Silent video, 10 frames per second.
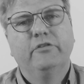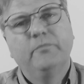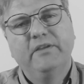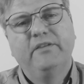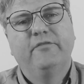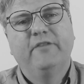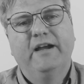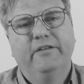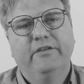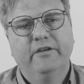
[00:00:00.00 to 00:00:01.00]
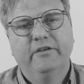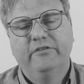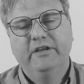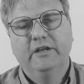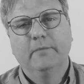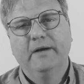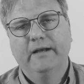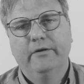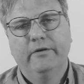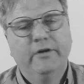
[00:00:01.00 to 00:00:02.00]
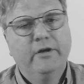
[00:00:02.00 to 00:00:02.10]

specify the C compiler?